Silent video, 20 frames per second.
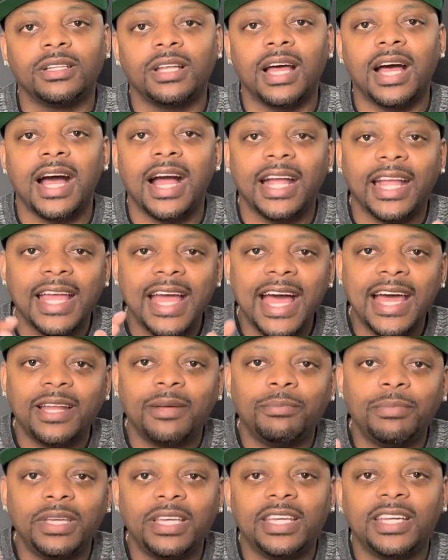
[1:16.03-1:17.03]
I gotta
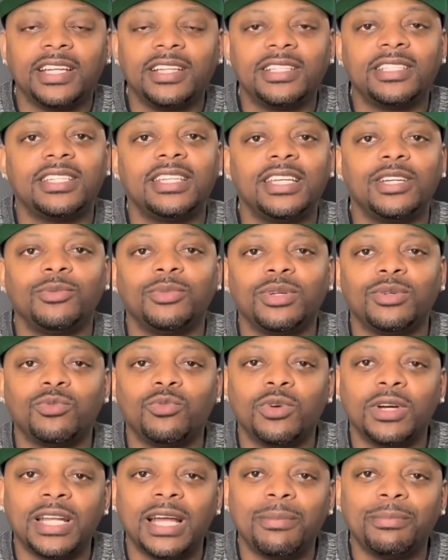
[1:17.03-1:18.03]
be content with
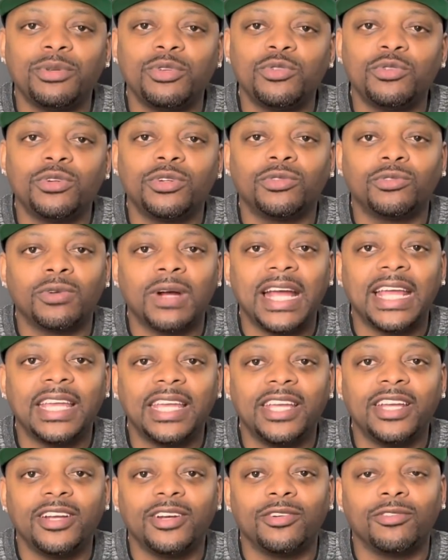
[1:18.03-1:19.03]
what I'm doing right
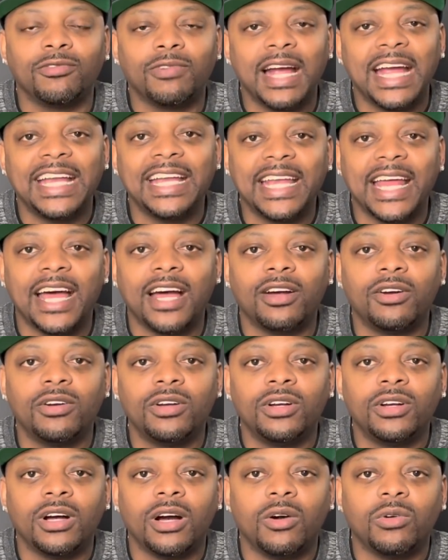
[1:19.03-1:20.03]
here, right now.
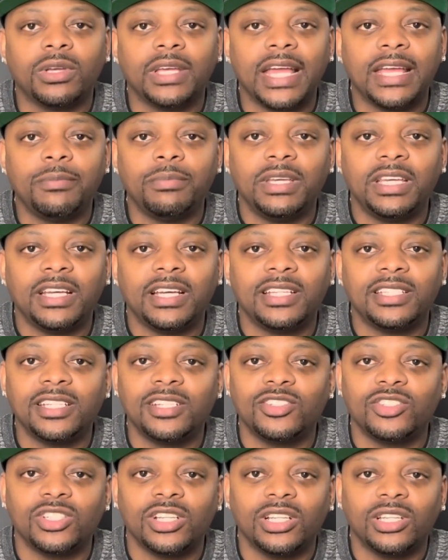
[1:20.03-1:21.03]
Okay, because
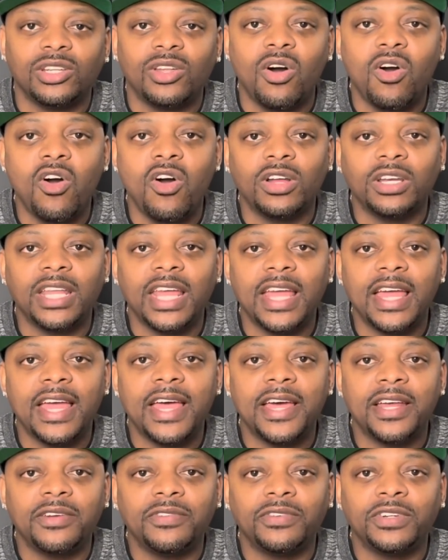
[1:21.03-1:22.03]
there's a long day
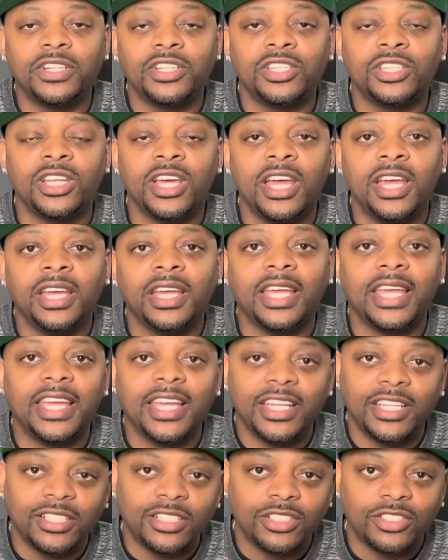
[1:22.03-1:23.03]
ahead of us.
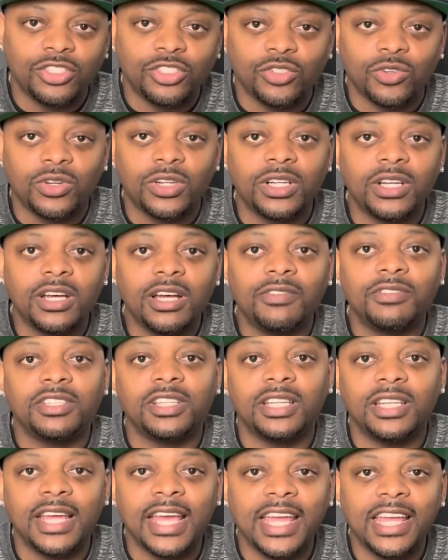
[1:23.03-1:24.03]
And sure enough,
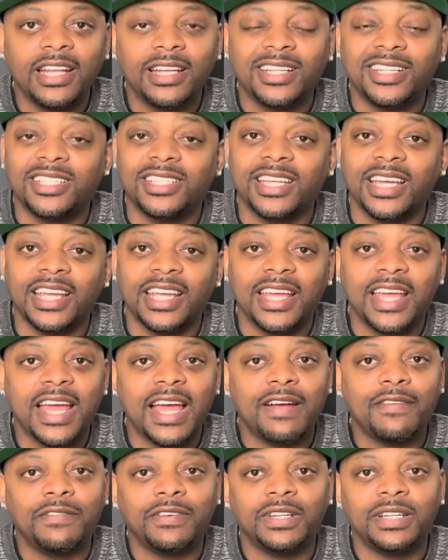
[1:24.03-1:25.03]
today, the second
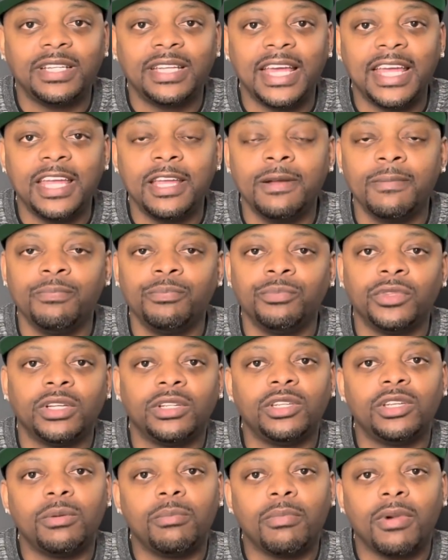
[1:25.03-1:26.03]
half of the day,
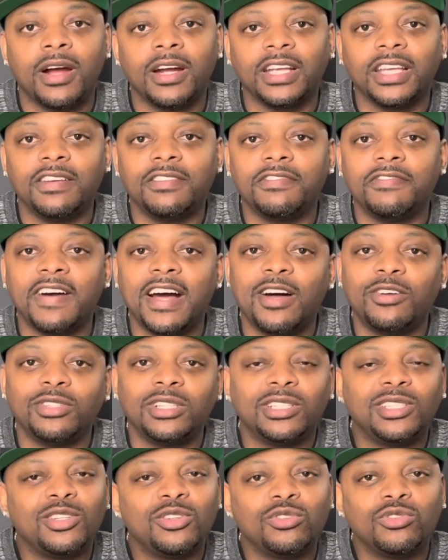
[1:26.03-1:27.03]
the market found a
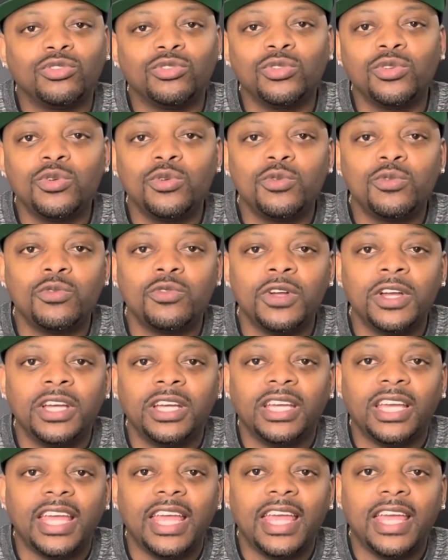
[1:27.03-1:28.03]
little groove.
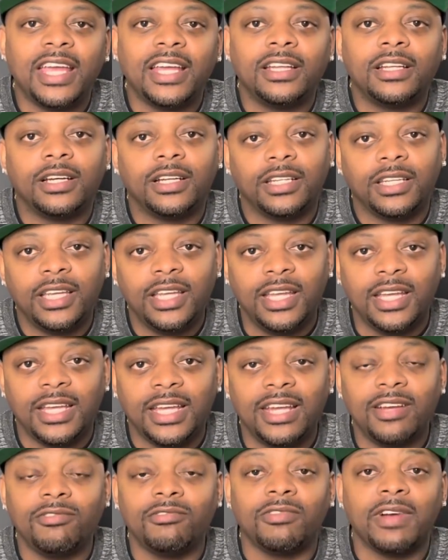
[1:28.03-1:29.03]
And again,
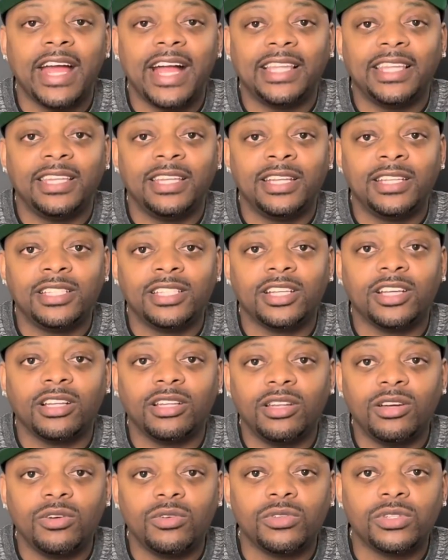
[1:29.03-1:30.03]
it rallied into
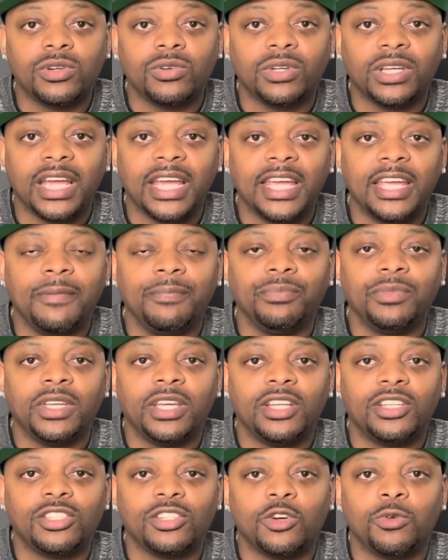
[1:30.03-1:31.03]
close, okay?
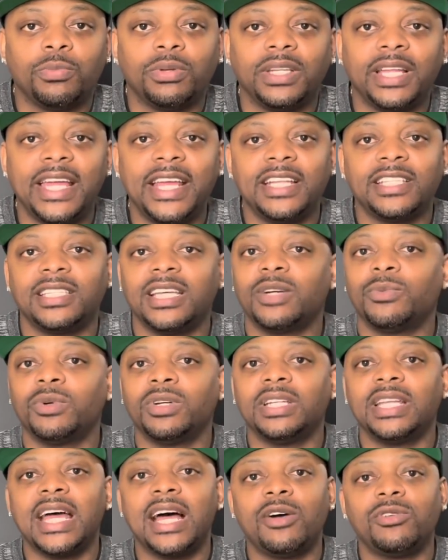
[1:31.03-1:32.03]
And so plays that were
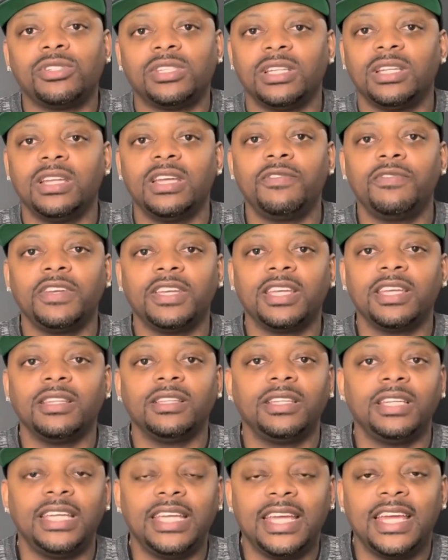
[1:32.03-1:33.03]
down
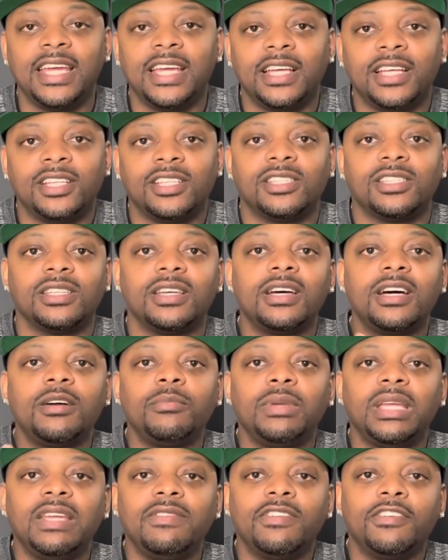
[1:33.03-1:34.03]
significantly,
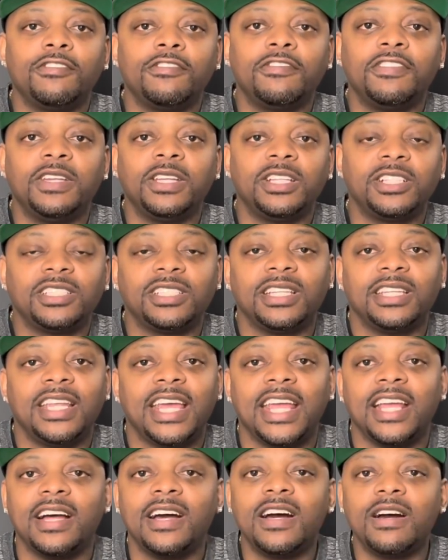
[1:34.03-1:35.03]
some even finished the
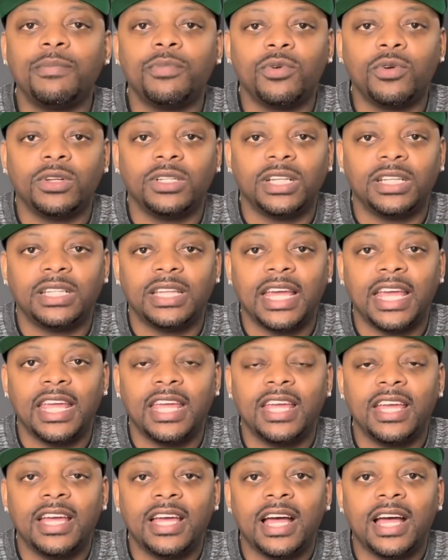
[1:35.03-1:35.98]
day up on the day.